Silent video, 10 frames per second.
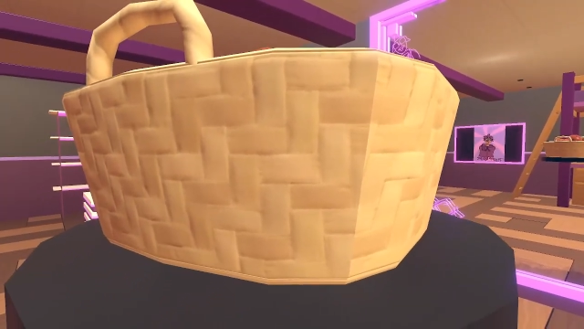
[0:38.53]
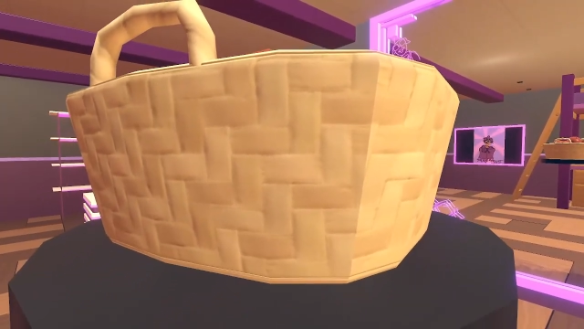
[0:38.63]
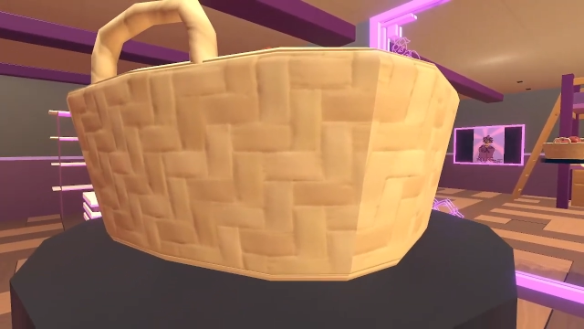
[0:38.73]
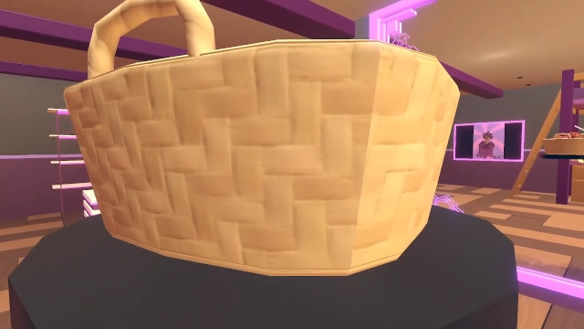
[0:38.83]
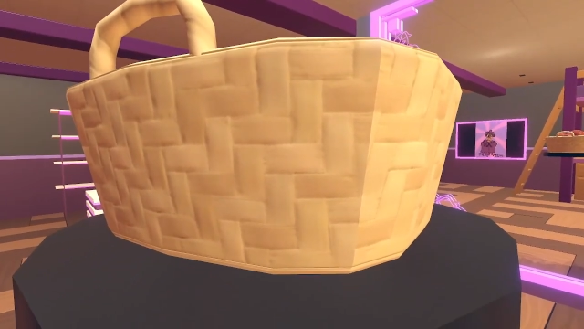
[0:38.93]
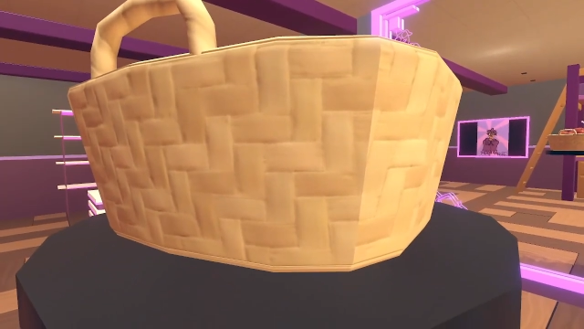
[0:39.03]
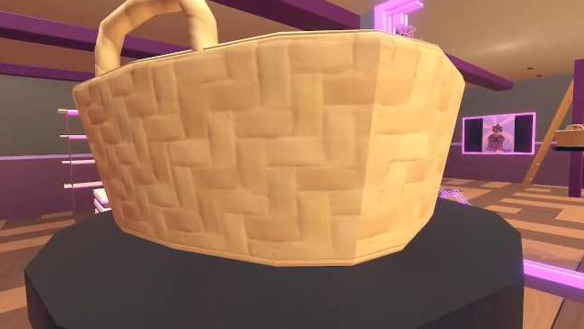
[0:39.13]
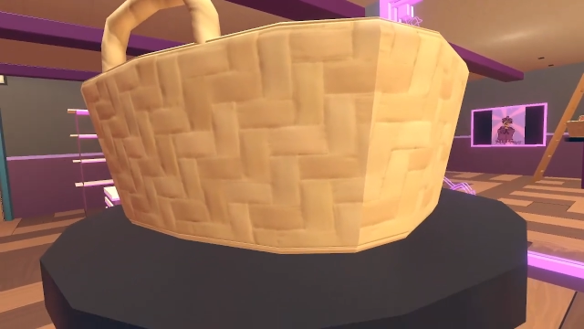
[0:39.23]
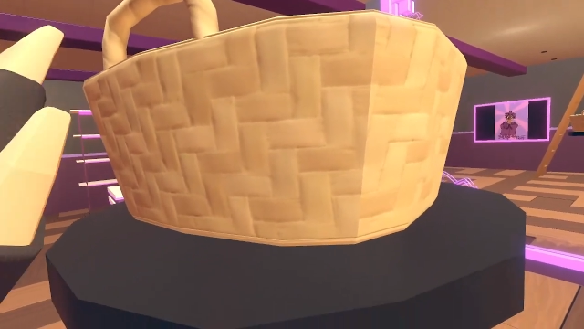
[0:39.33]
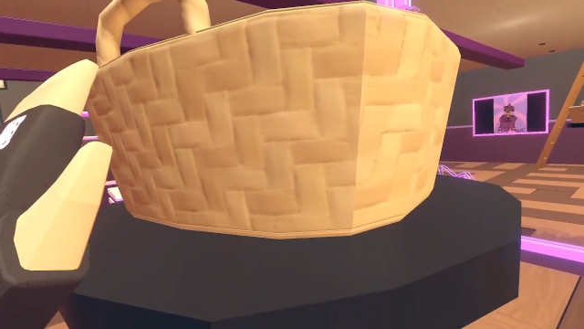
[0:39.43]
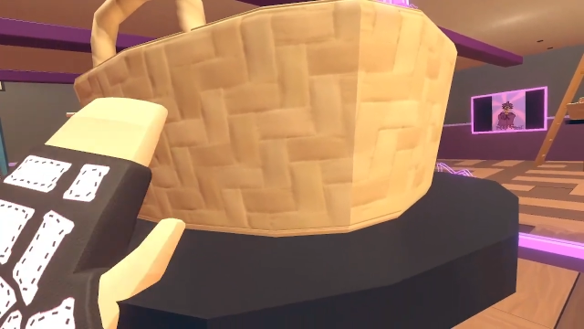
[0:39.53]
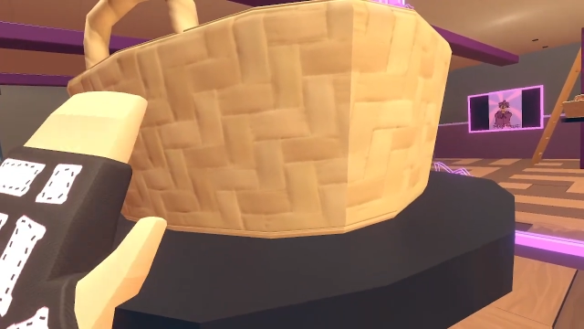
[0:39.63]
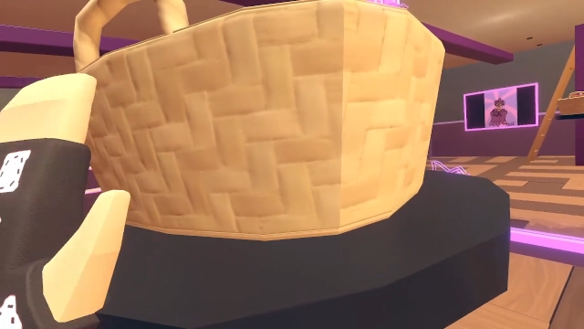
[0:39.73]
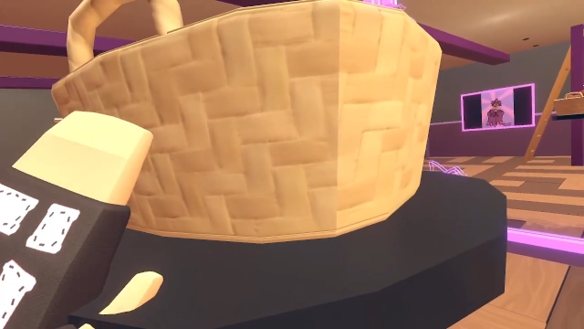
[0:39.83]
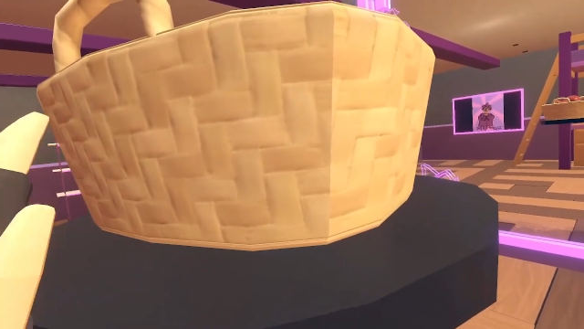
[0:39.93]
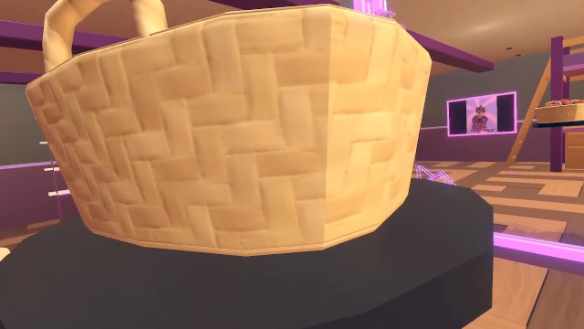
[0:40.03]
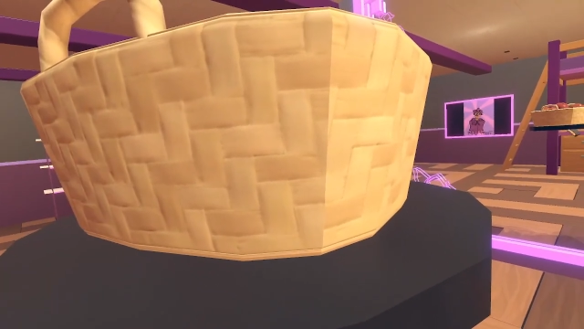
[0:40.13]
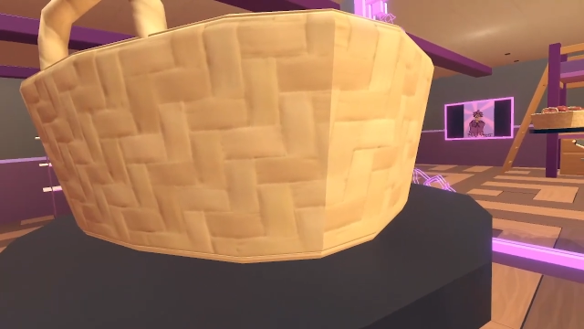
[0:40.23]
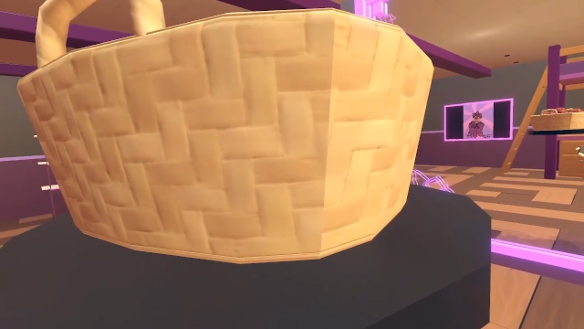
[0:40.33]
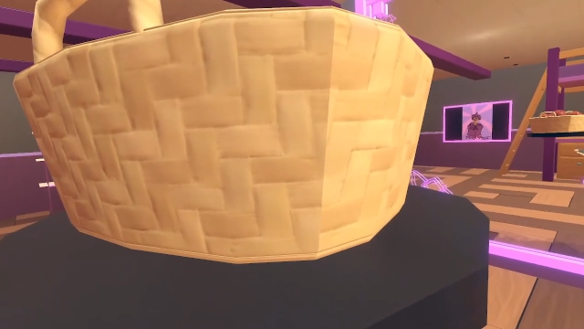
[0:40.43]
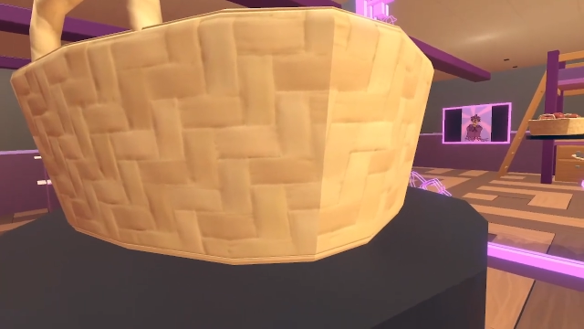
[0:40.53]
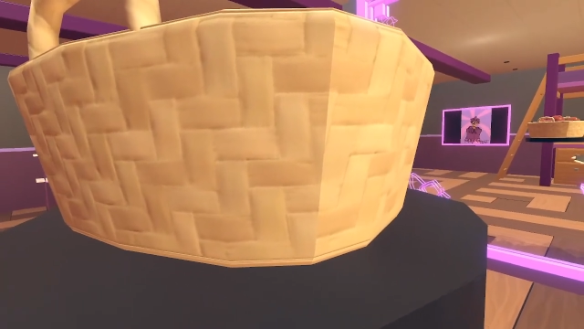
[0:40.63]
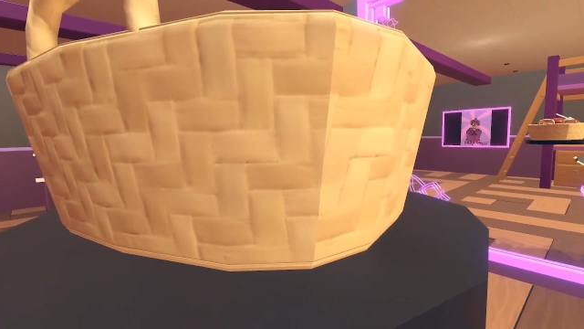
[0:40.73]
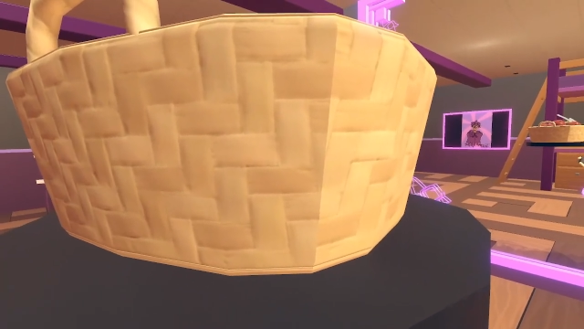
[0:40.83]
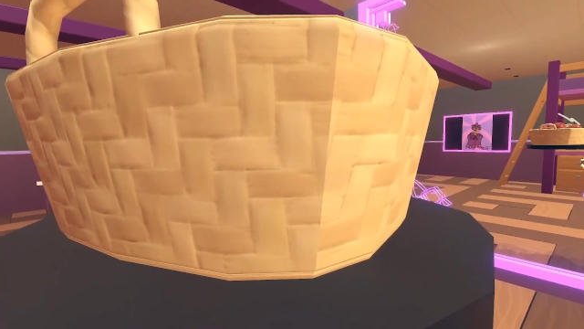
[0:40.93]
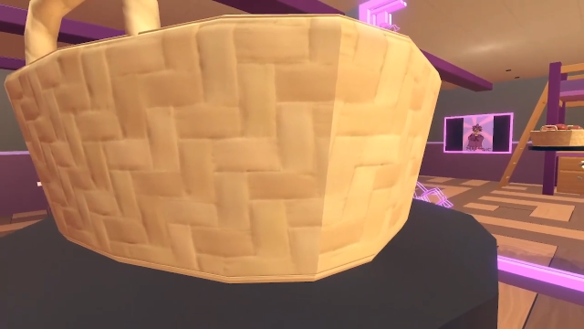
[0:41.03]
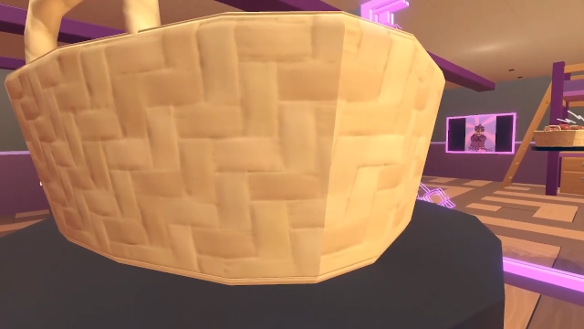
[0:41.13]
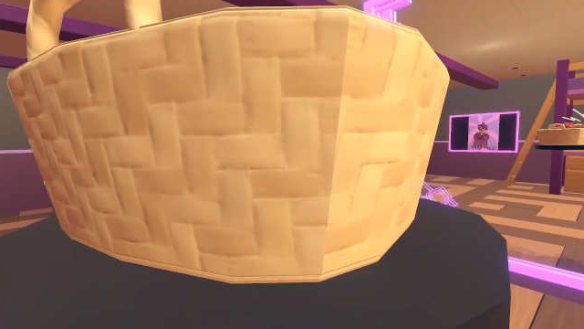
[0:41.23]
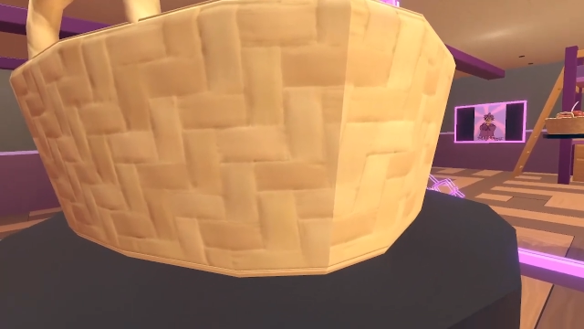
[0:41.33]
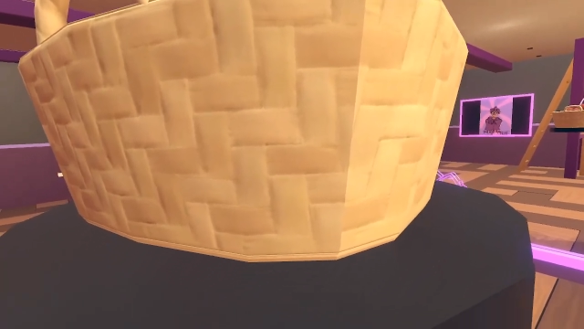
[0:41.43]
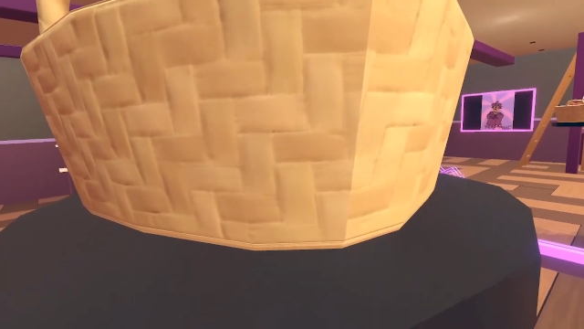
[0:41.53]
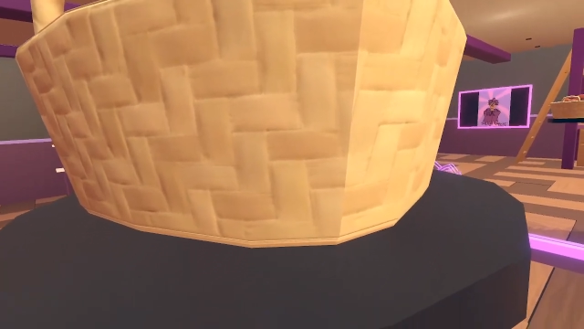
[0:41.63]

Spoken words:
[unreadable: no face in view]